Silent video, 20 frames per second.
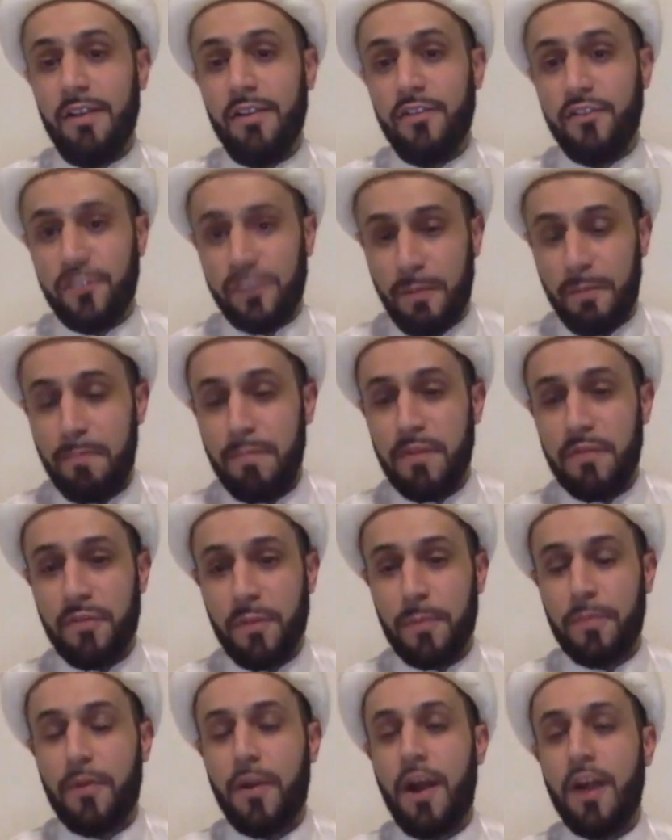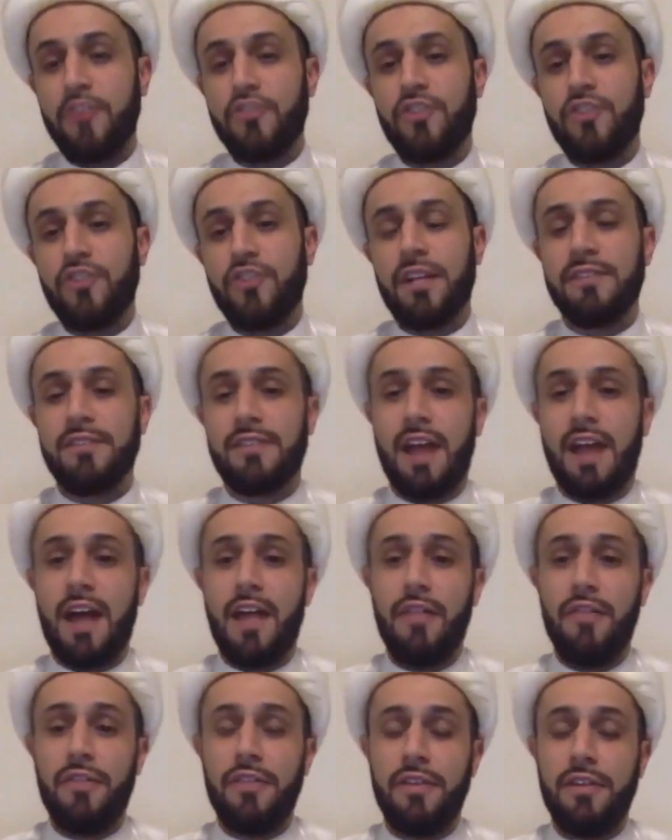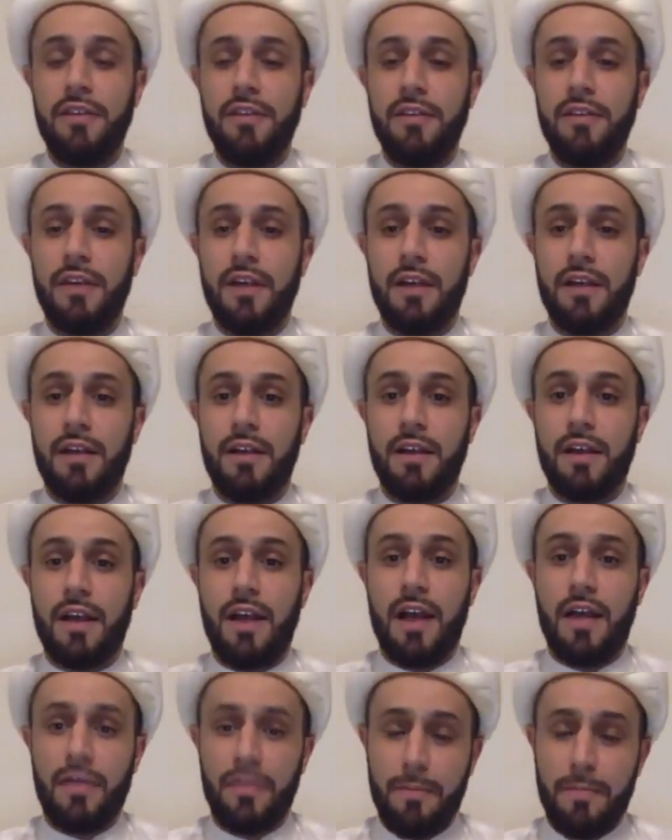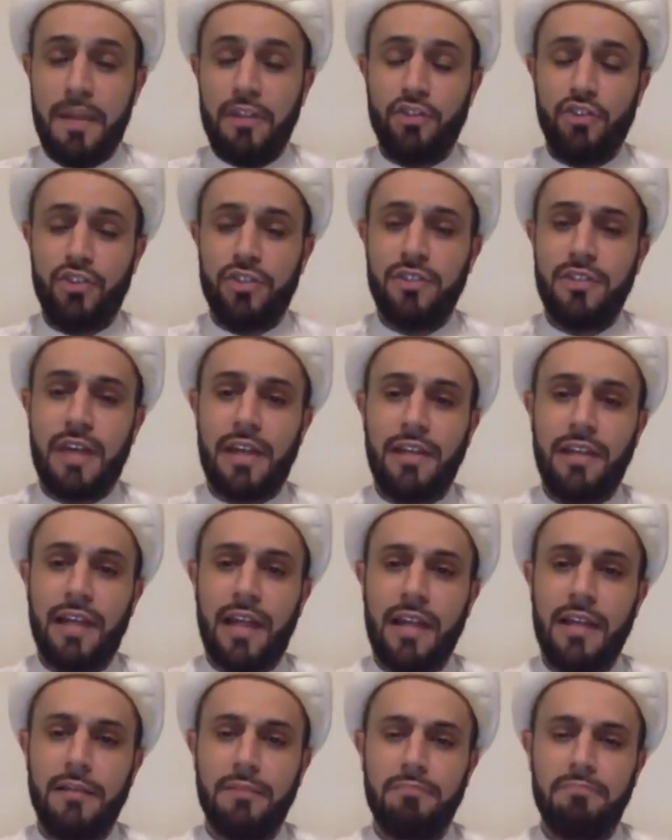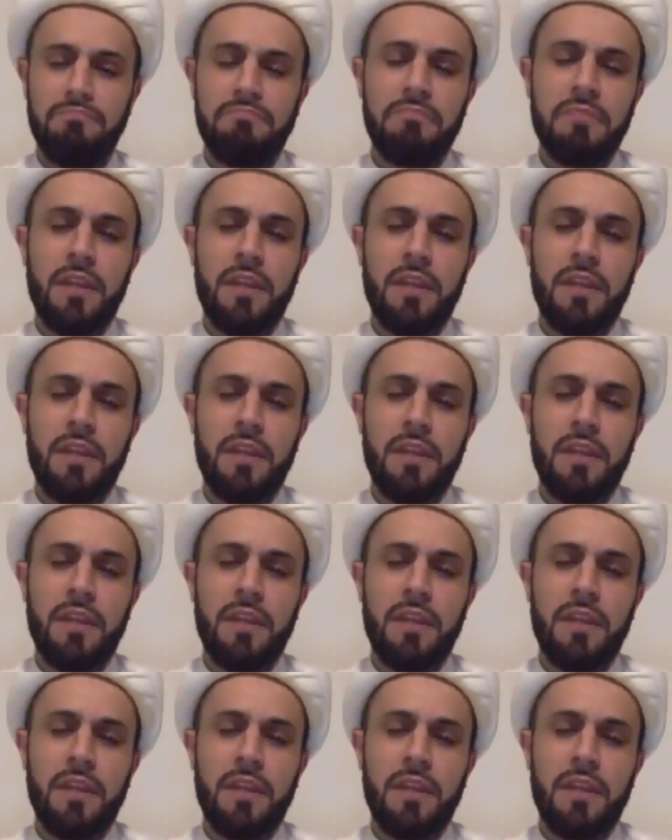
submit the project on the on the mentioned deadline?